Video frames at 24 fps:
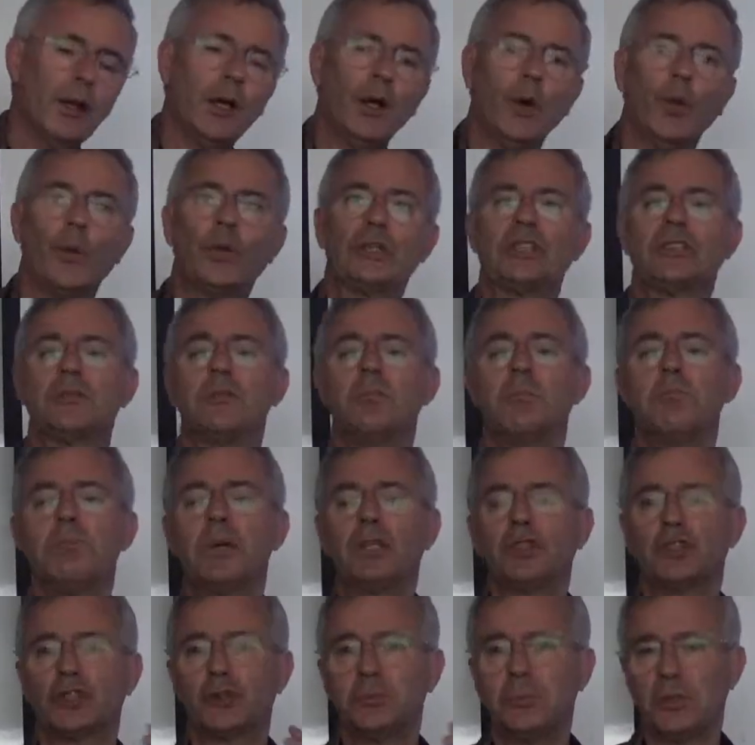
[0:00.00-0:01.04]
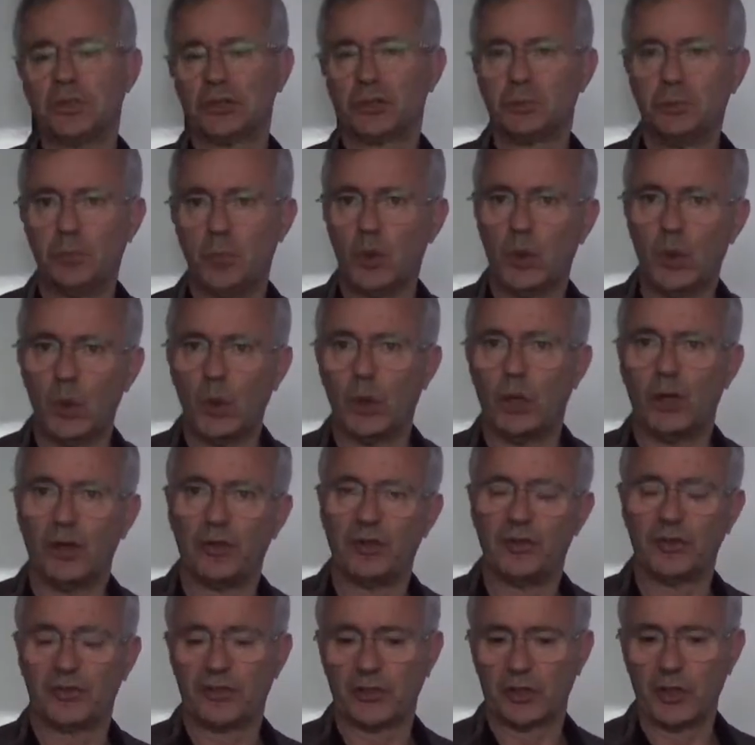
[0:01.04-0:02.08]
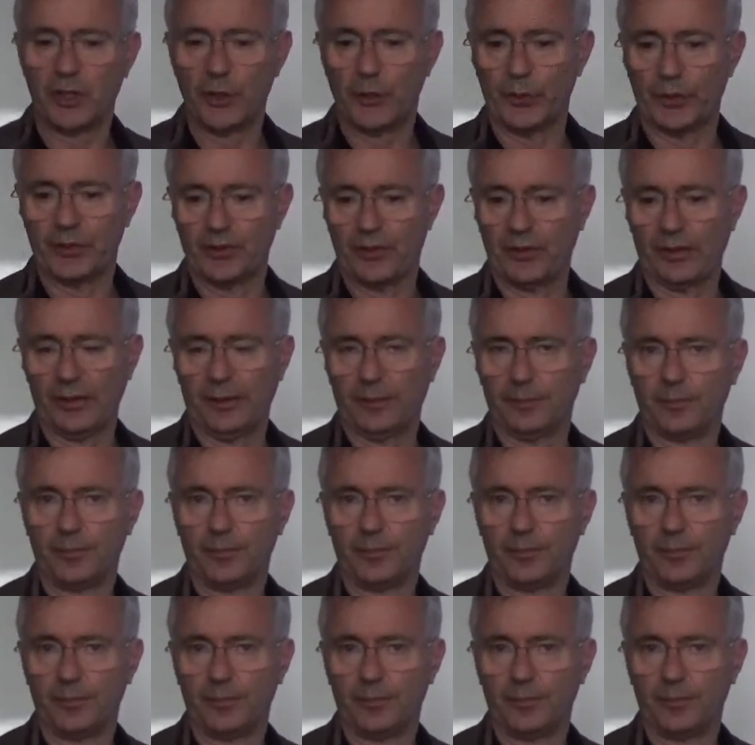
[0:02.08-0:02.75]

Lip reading: which is much, much more than security.